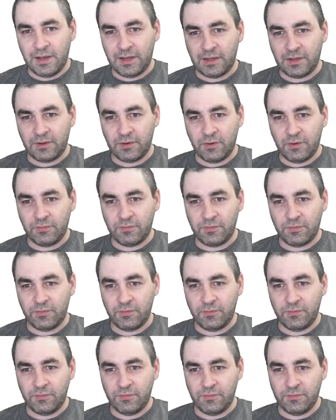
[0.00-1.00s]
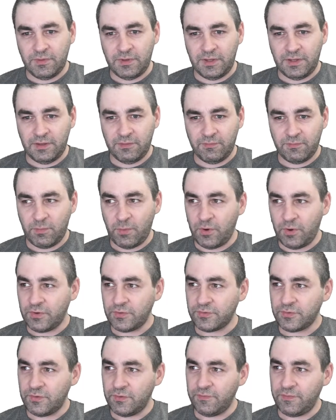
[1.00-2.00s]
I can go to the remote
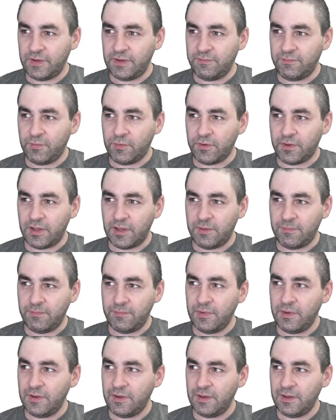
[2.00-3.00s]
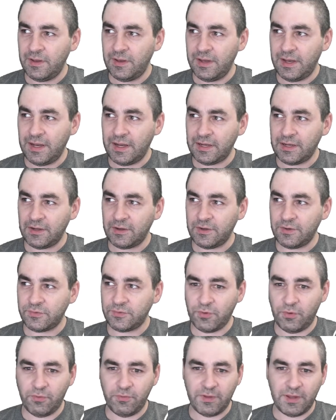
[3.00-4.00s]
control feed for them, and then I can
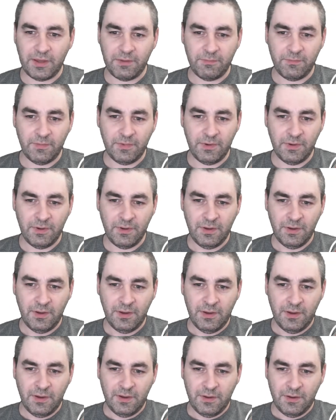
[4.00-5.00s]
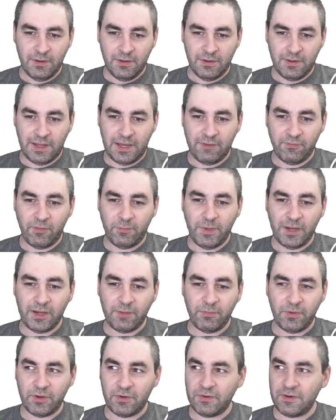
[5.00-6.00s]
control them live on my
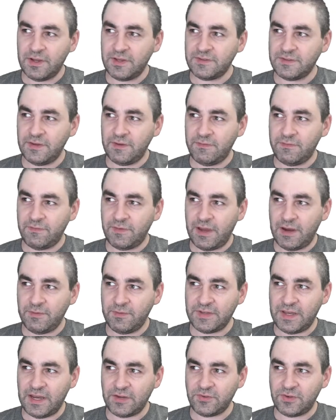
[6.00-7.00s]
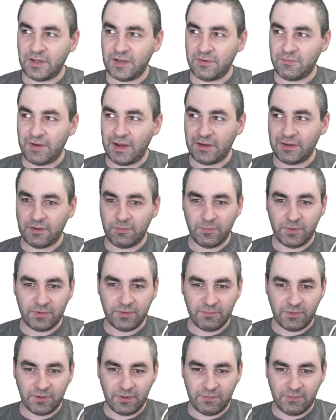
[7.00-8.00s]
computer as if I was actually interacting with the
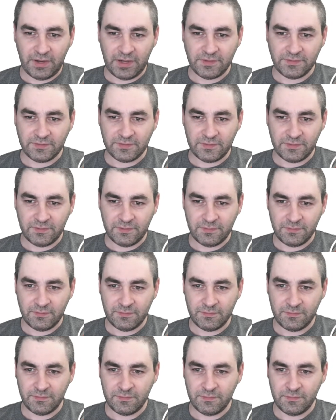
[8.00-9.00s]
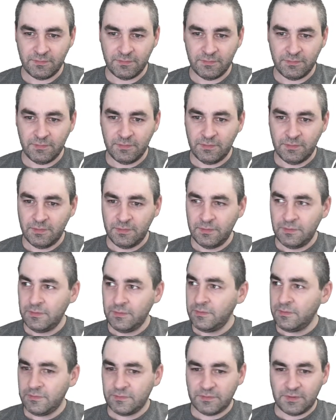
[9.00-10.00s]
real device.
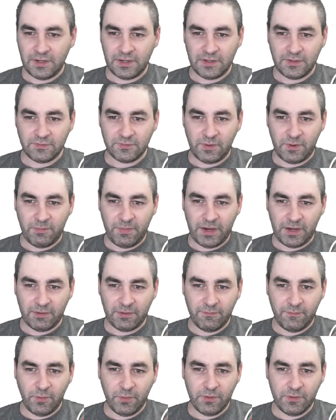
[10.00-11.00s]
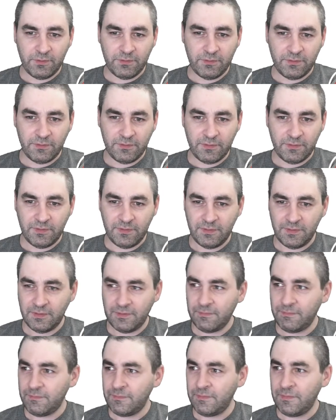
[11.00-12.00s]
So I can swipe back and forth.
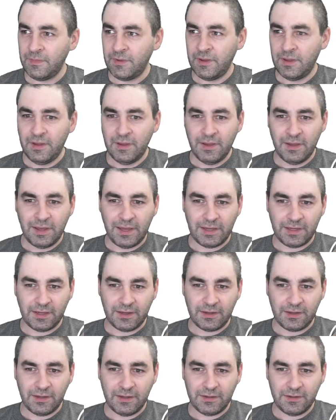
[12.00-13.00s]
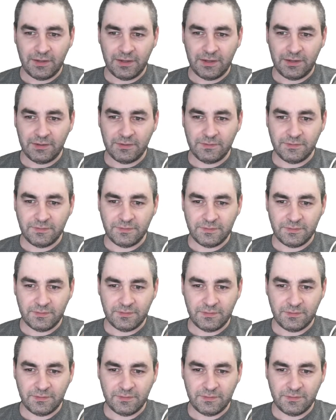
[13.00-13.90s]
I can click things.